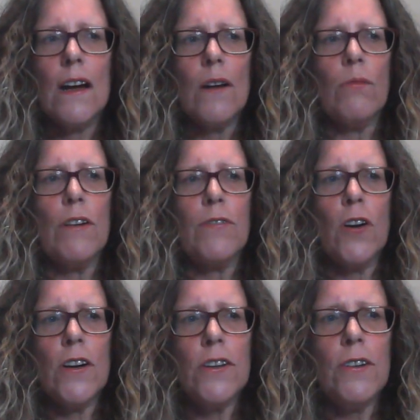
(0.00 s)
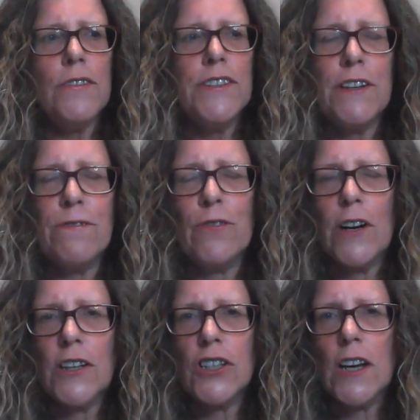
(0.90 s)
We've got to
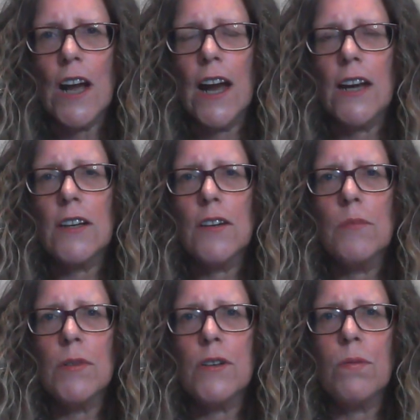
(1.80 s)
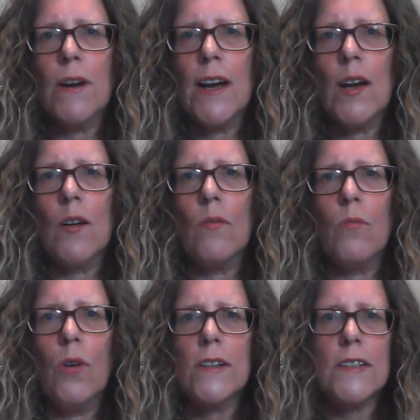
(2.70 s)
differentiate between
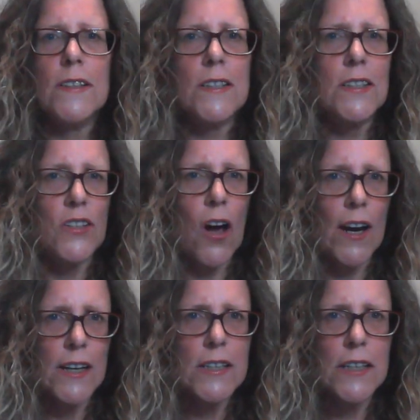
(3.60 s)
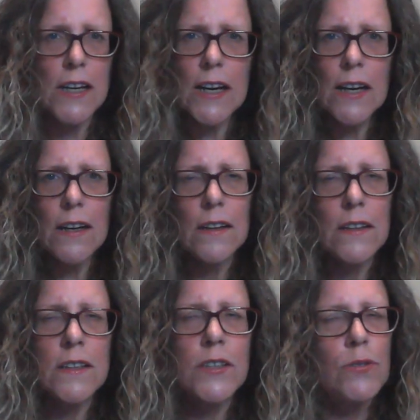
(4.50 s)
what society
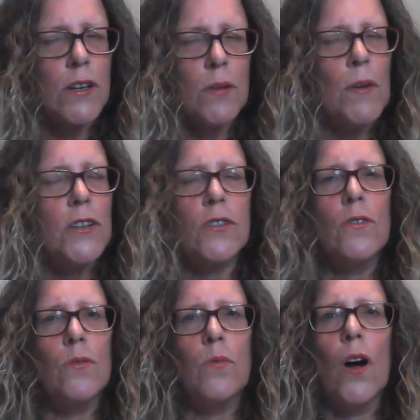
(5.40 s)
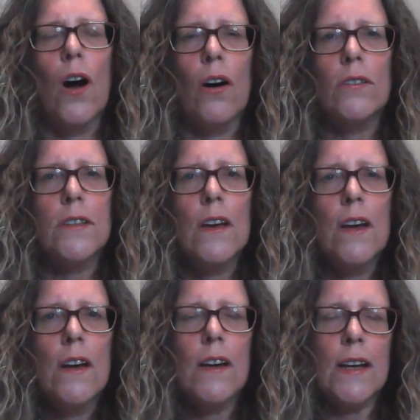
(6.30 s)
in this three dimensional world
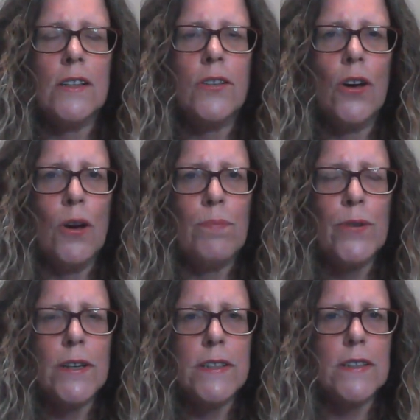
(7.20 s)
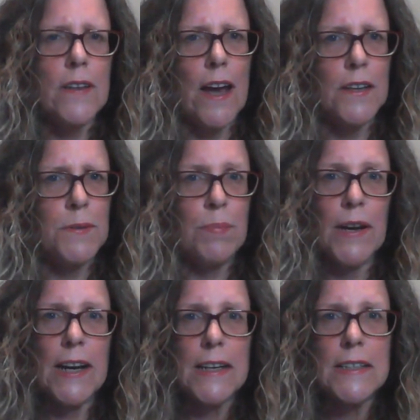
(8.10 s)
interprets as
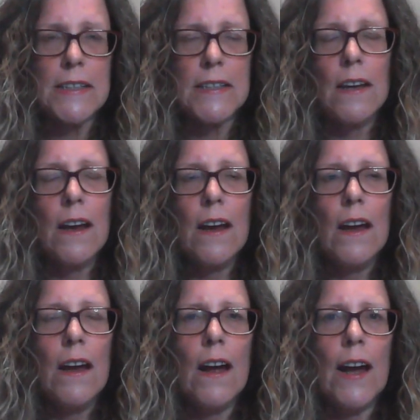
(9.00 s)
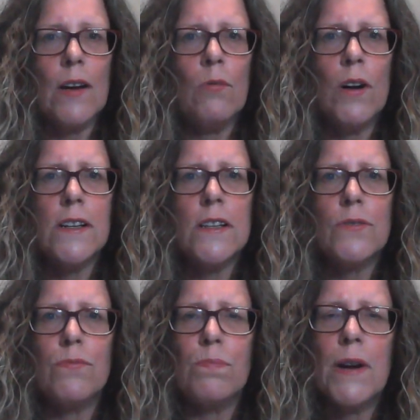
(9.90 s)
peace and what
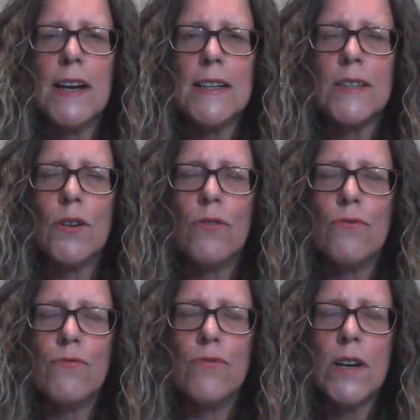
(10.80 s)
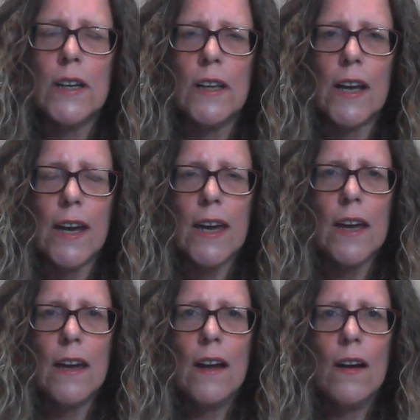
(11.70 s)
is peace really
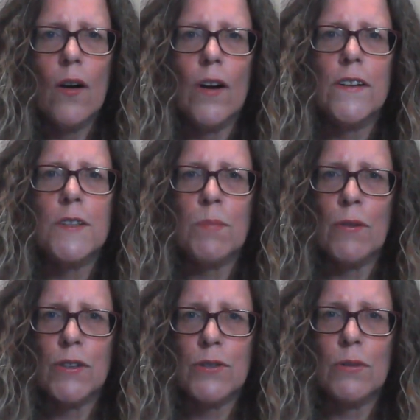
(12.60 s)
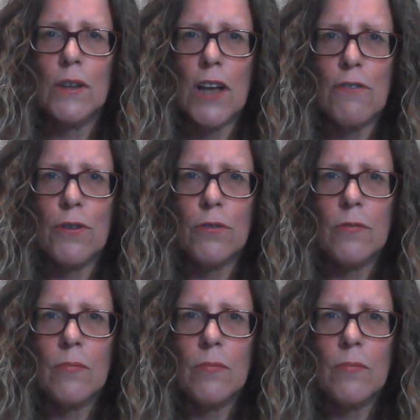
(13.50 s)
on a spiritual level.